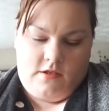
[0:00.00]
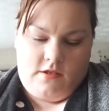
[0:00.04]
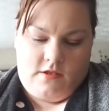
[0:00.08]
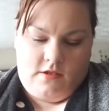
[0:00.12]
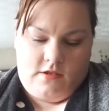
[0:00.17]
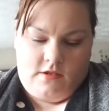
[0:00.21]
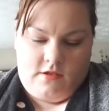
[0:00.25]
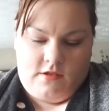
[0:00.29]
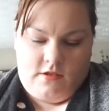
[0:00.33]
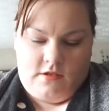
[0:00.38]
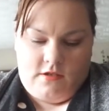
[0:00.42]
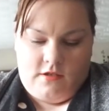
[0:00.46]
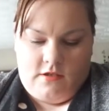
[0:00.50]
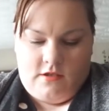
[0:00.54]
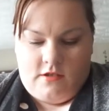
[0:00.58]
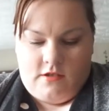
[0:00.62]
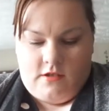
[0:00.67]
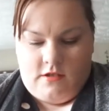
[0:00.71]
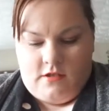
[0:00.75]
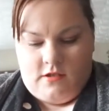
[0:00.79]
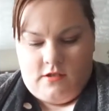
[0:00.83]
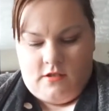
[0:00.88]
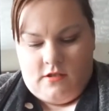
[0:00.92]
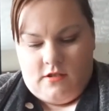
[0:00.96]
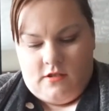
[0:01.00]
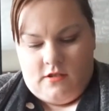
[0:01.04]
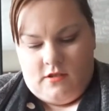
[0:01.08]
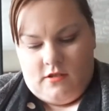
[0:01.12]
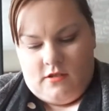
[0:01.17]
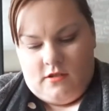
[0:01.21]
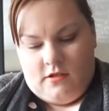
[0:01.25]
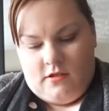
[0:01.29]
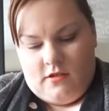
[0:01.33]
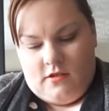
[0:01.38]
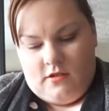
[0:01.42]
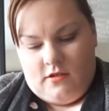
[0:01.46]

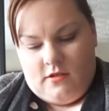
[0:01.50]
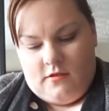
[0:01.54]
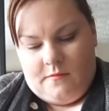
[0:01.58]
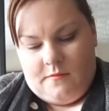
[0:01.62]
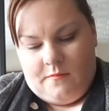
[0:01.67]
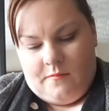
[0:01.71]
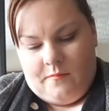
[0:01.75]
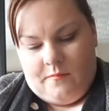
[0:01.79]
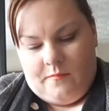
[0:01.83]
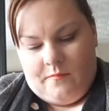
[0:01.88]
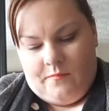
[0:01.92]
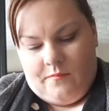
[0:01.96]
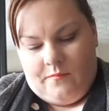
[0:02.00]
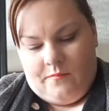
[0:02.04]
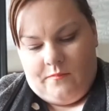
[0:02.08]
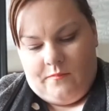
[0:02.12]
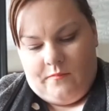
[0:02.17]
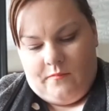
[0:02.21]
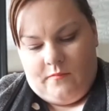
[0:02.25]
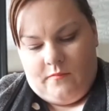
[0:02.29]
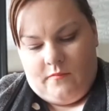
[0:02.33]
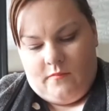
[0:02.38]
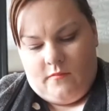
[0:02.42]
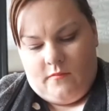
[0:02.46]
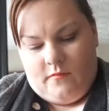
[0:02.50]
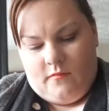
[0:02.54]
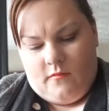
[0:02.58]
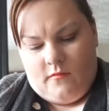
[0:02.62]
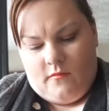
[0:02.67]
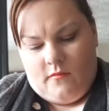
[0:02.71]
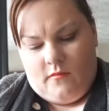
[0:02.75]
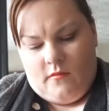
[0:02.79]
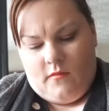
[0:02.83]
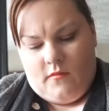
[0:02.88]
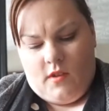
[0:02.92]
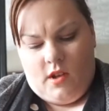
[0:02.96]

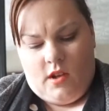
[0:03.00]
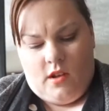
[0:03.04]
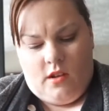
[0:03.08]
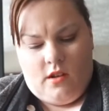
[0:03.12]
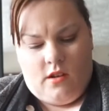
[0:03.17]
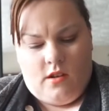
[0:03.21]
[no speech]